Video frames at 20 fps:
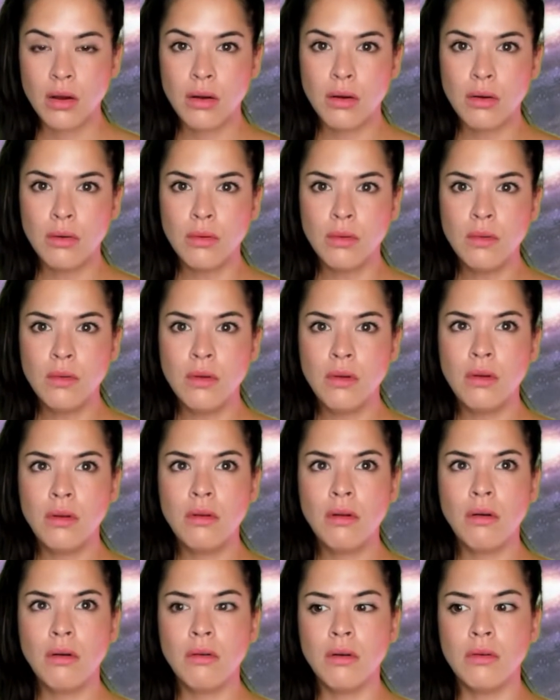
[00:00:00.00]
Oh
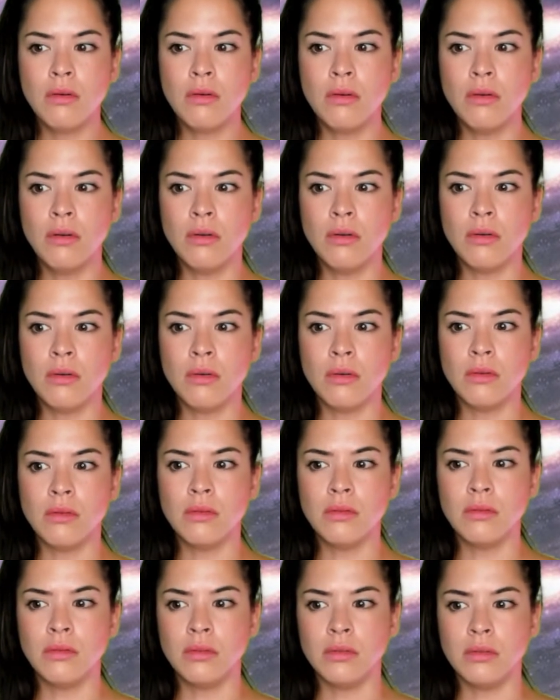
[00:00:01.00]

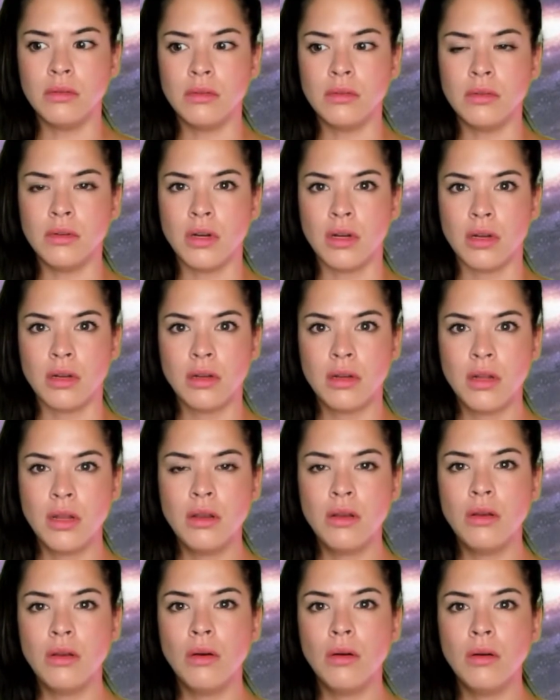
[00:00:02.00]
no!
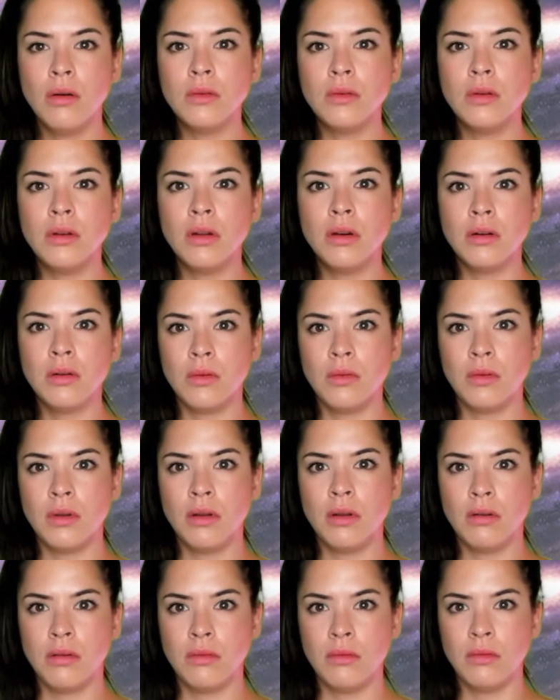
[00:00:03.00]
No, no,
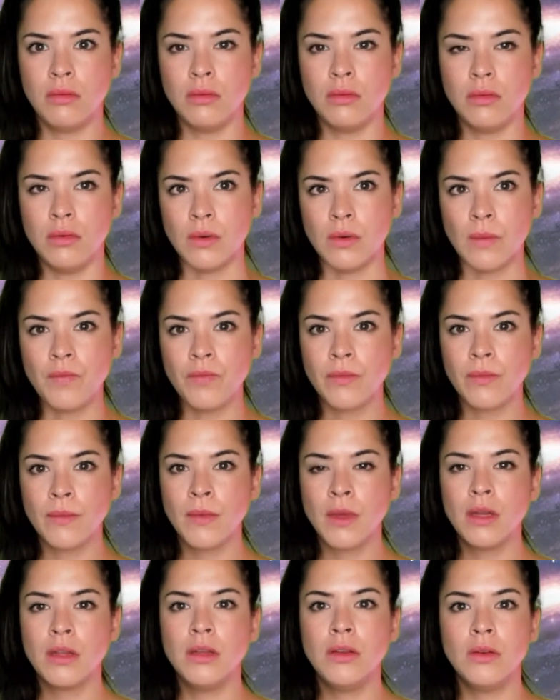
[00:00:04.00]
no!
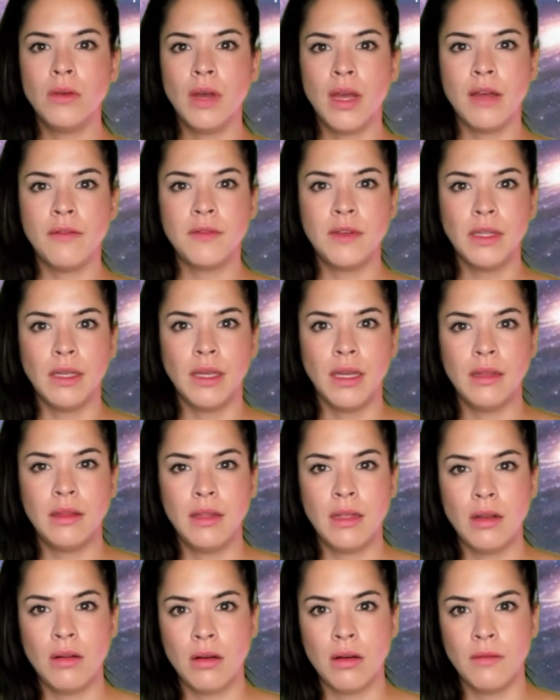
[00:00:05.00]
You have to get
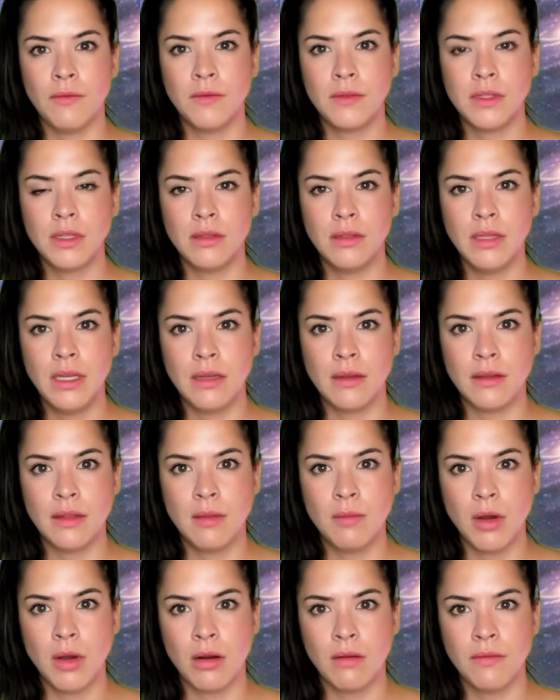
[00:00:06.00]
that off, delete
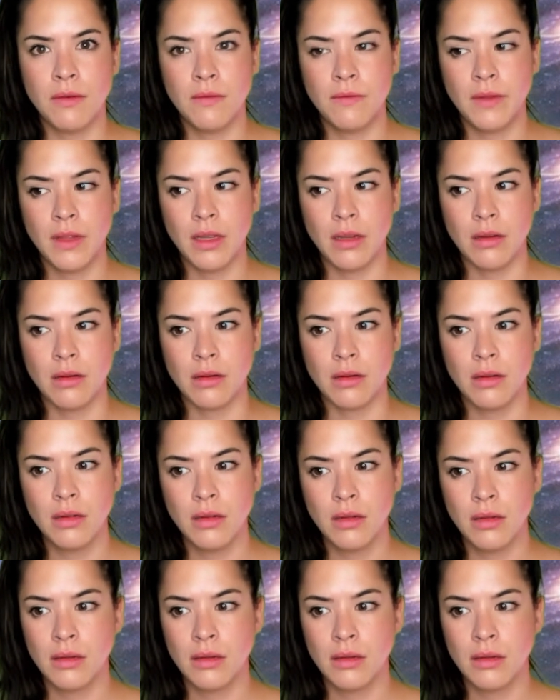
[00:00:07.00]
them off of there.